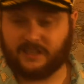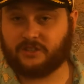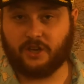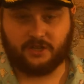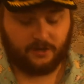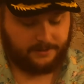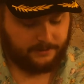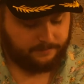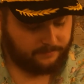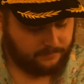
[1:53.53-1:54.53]
that's good.
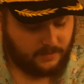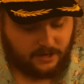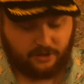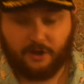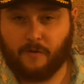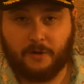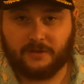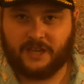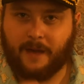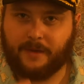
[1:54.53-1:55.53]
The
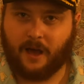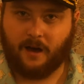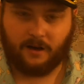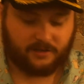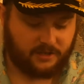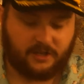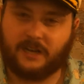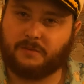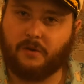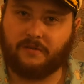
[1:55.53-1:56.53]
aromas hit me hard, so
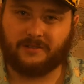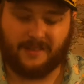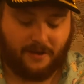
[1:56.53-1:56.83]
let's move on to the